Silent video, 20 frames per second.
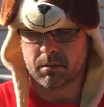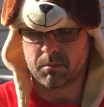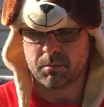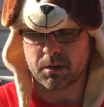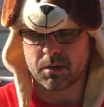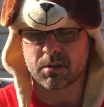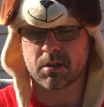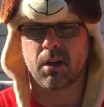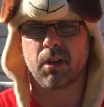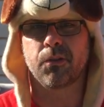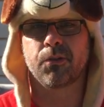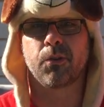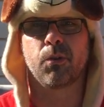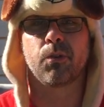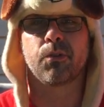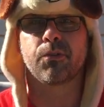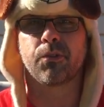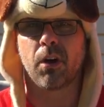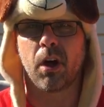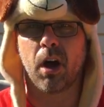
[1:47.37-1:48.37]
but it's also
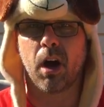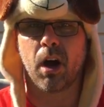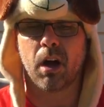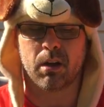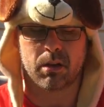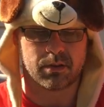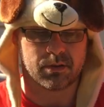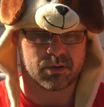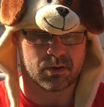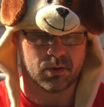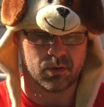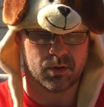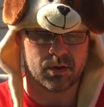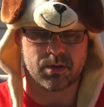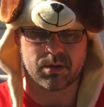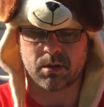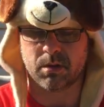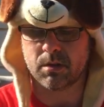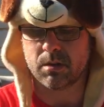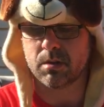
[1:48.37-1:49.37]
a saw. So
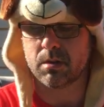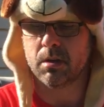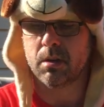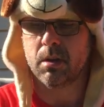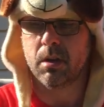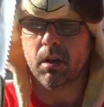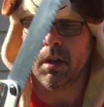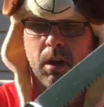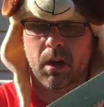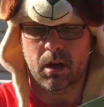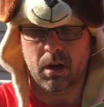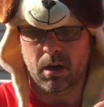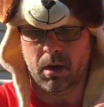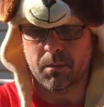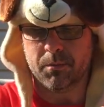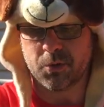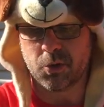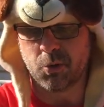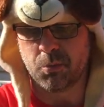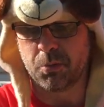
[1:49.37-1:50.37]
this is
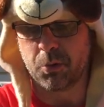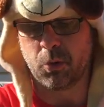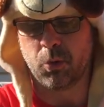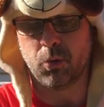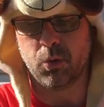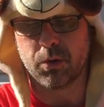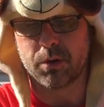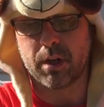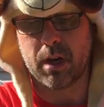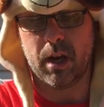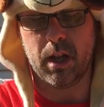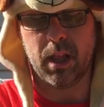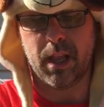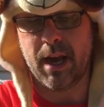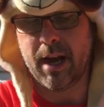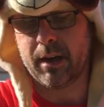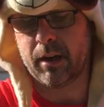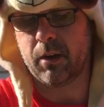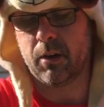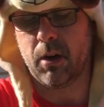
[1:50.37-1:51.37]
super cool. It's got a
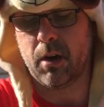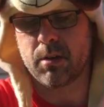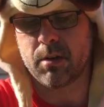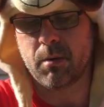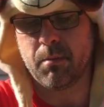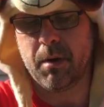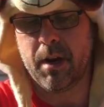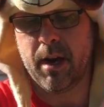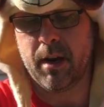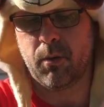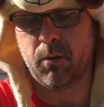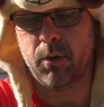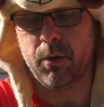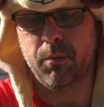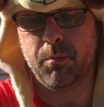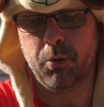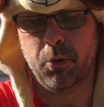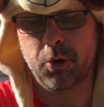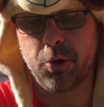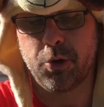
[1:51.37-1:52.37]
lock across the back where you
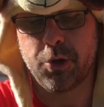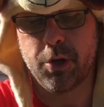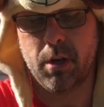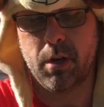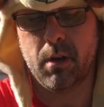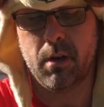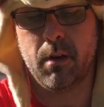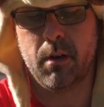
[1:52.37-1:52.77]
push it,